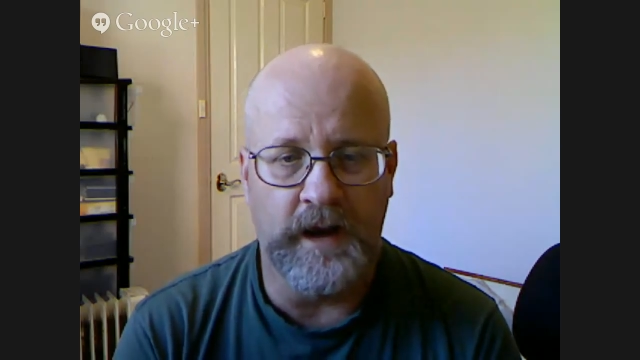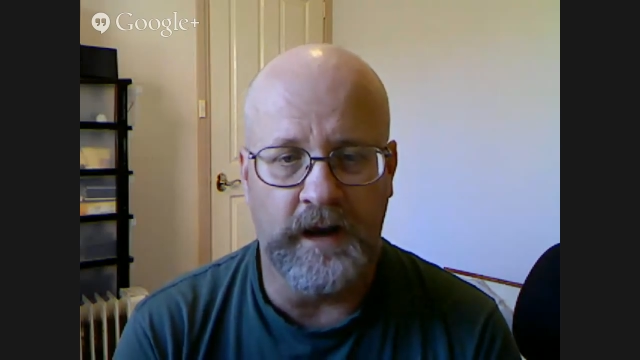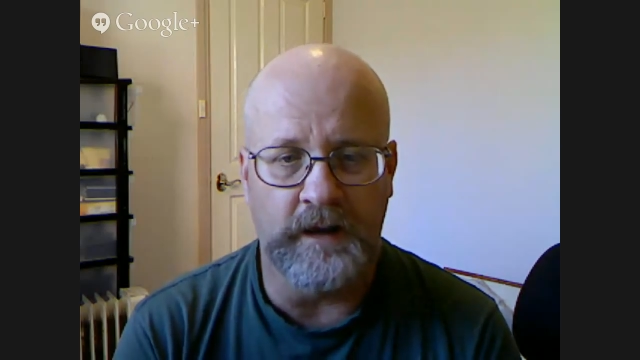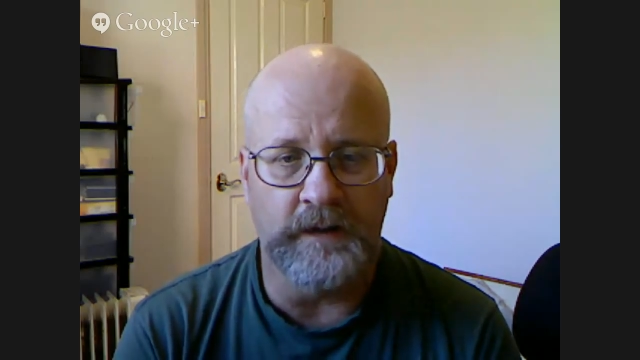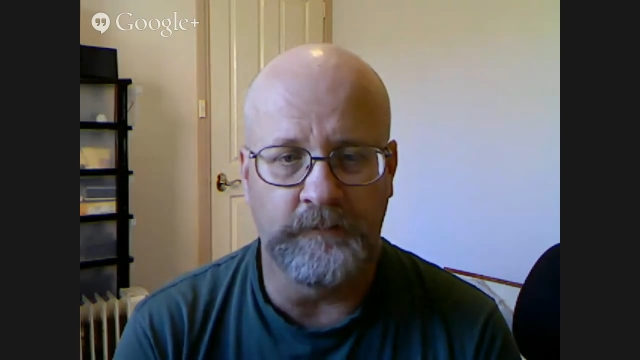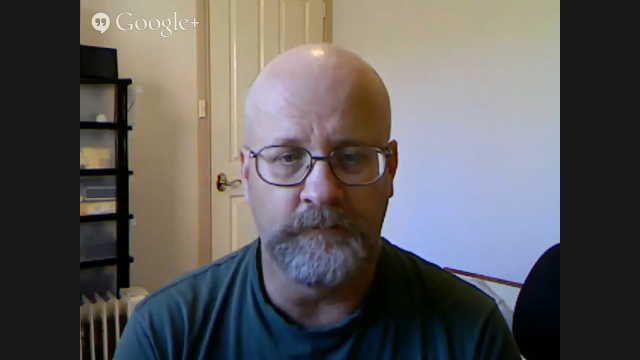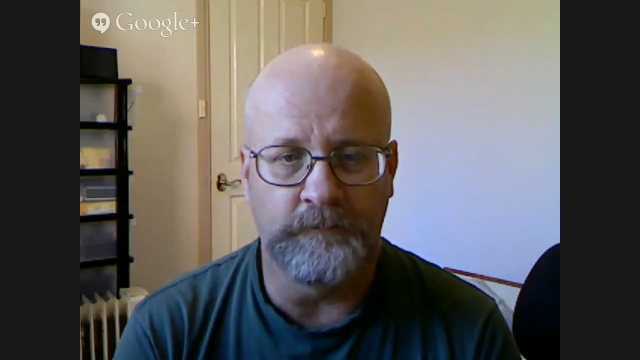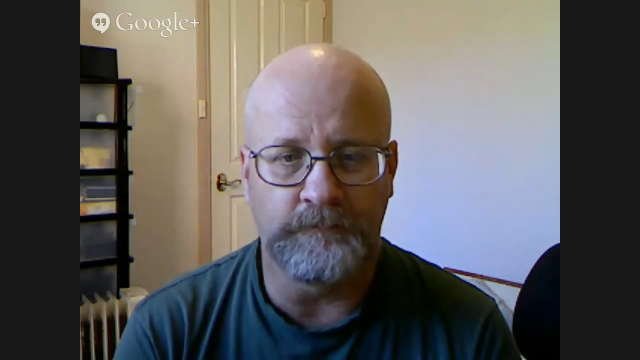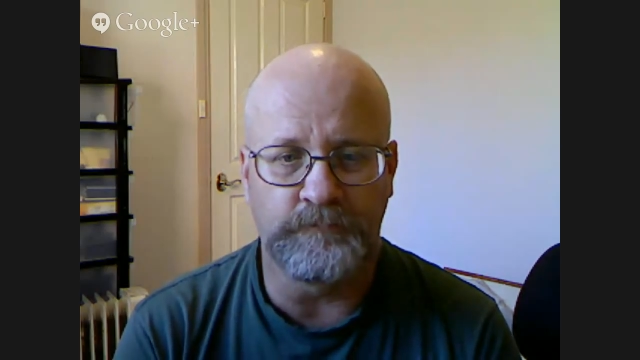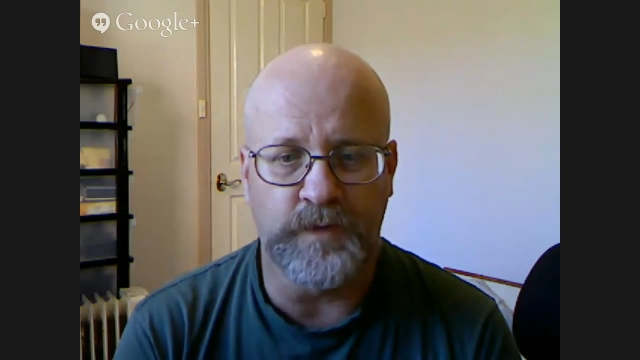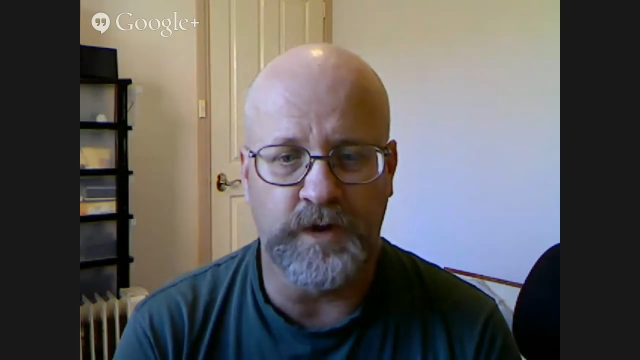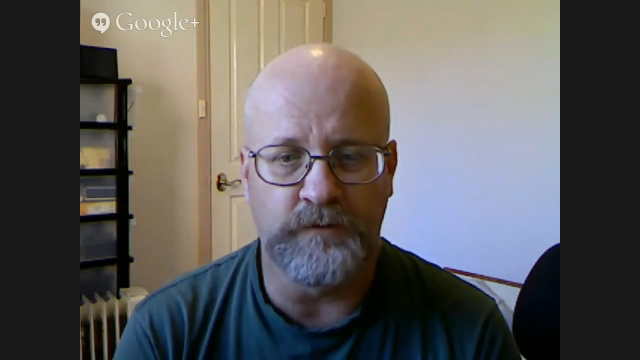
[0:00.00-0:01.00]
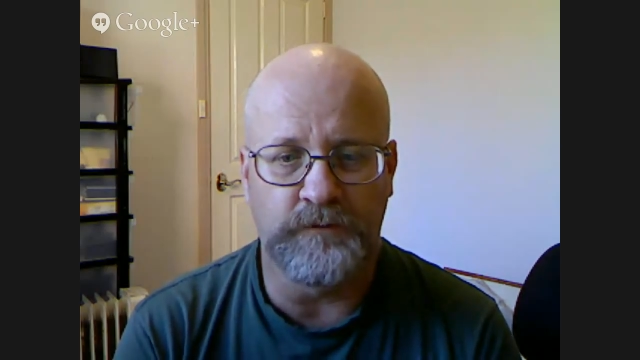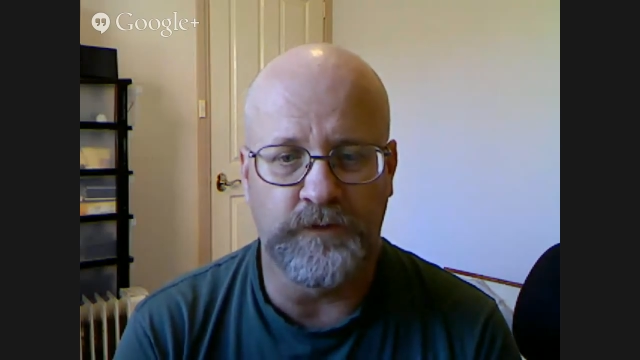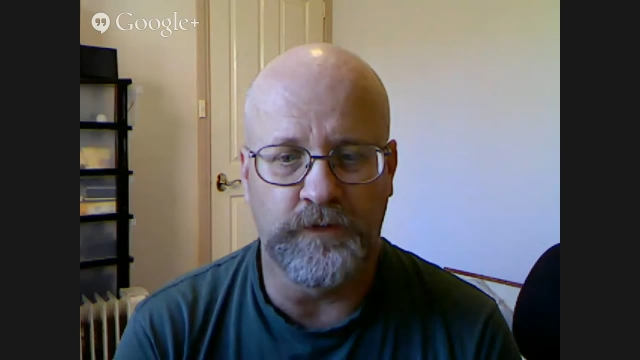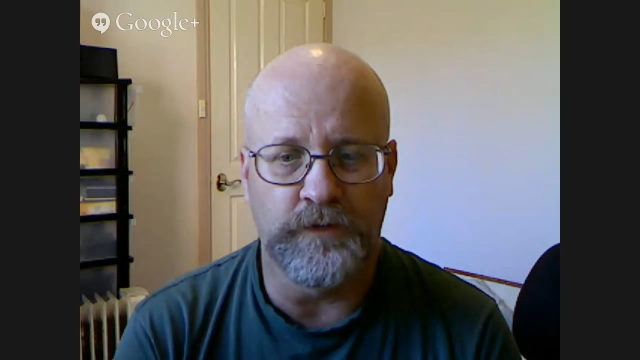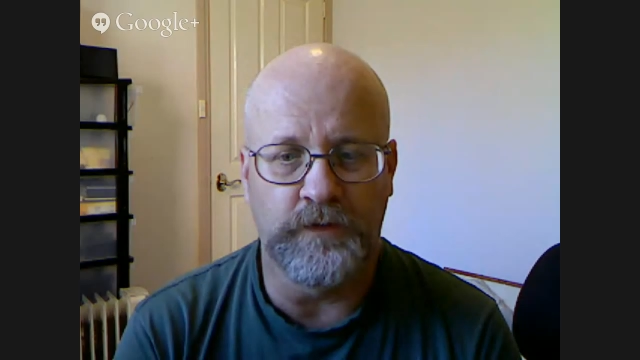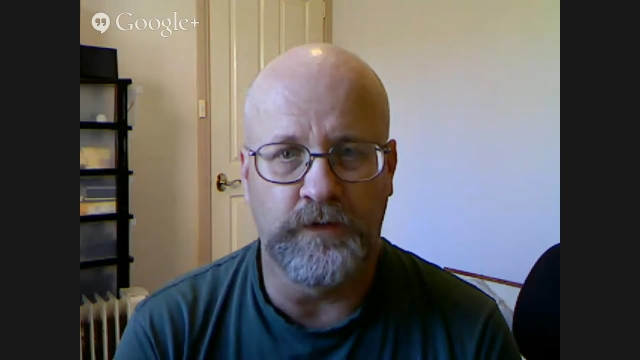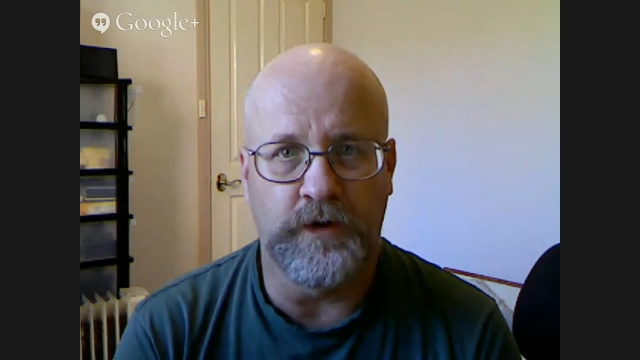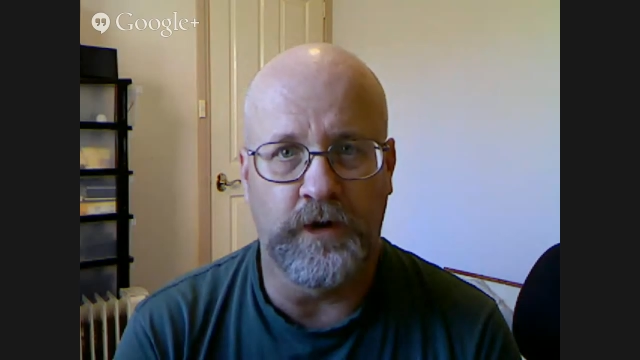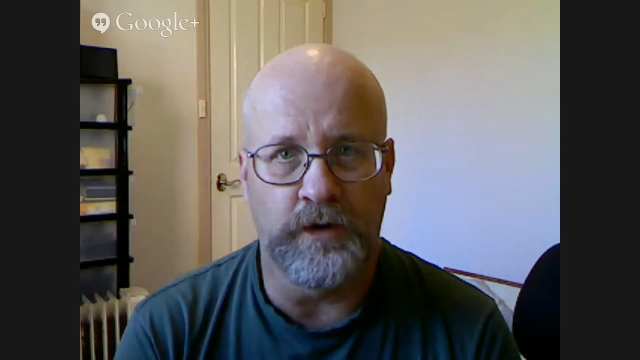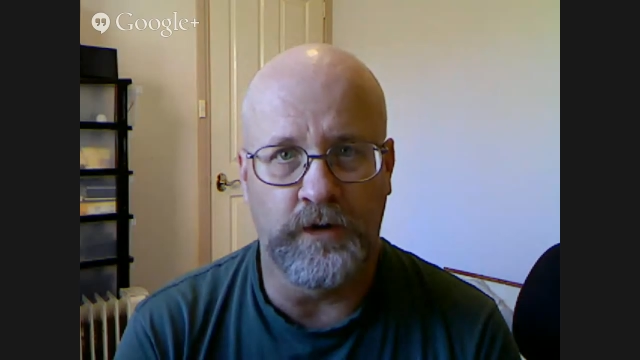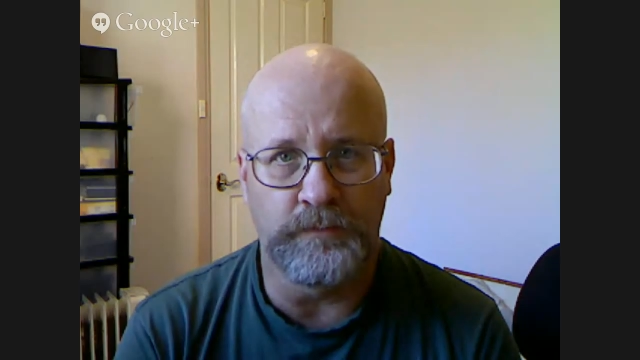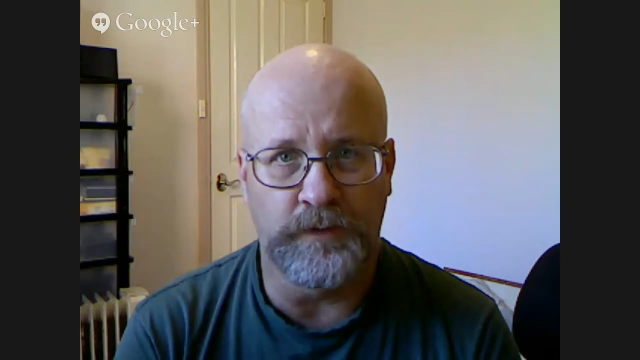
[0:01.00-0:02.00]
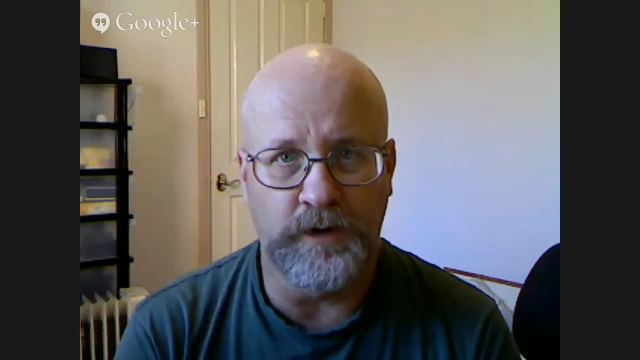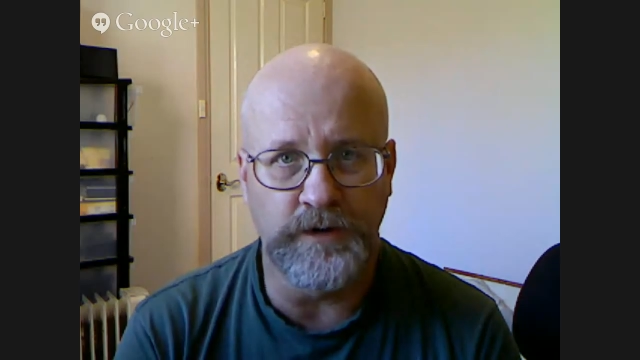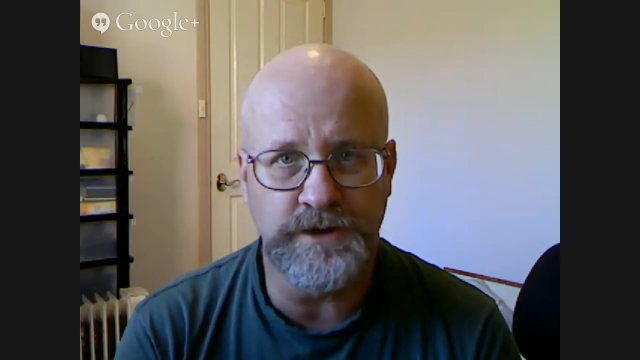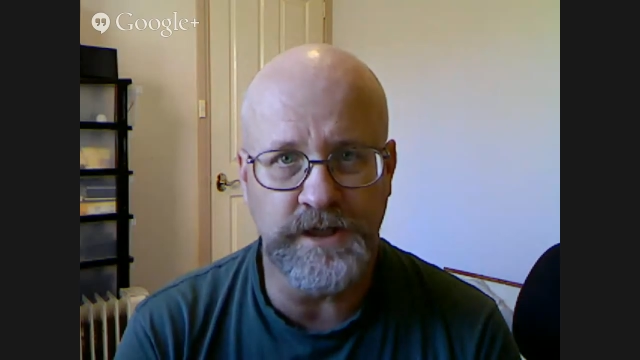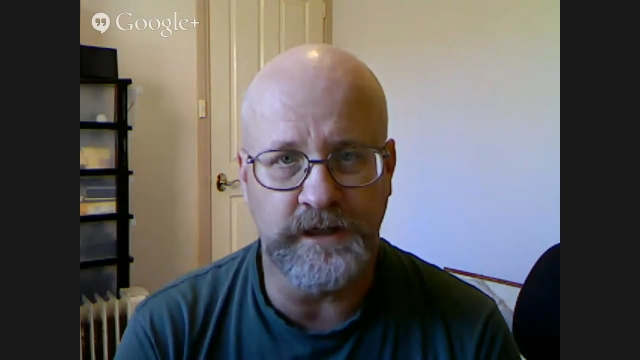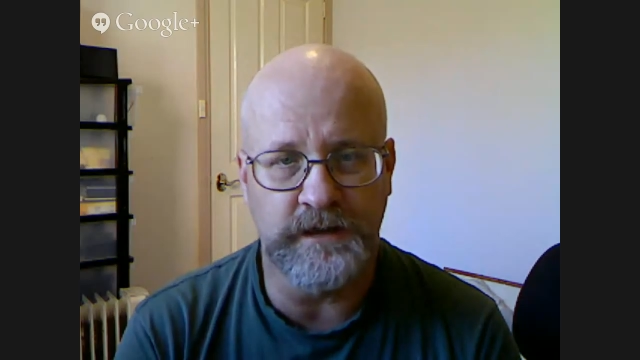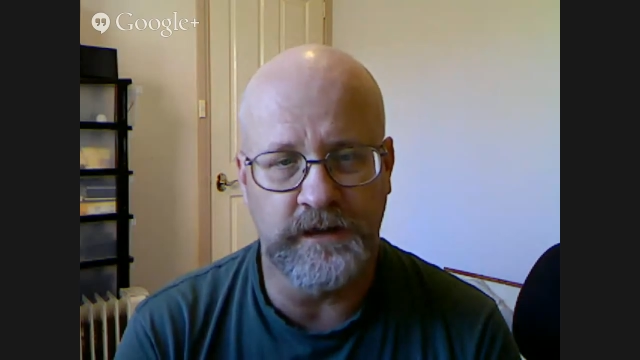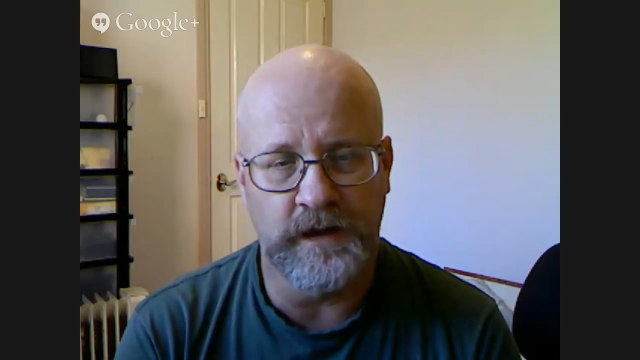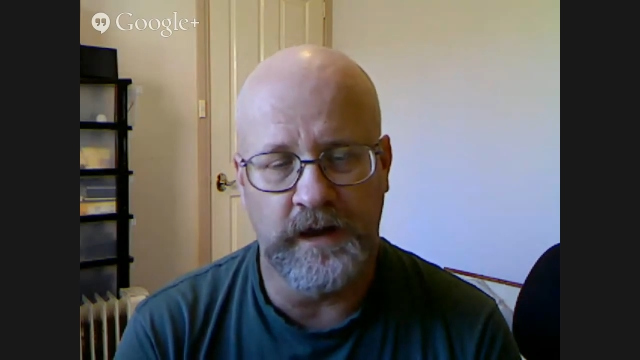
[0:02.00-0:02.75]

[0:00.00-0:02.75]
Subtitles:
for her project,